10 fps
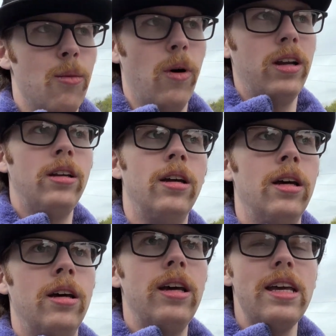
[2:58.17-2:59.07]
One
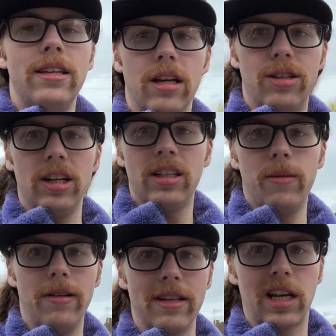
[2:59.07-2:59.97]
is just
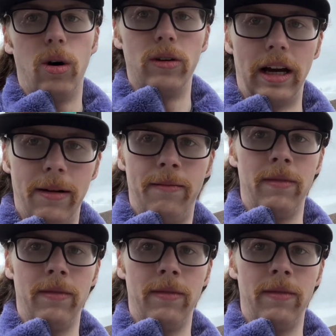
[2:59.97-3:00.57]
around this corner.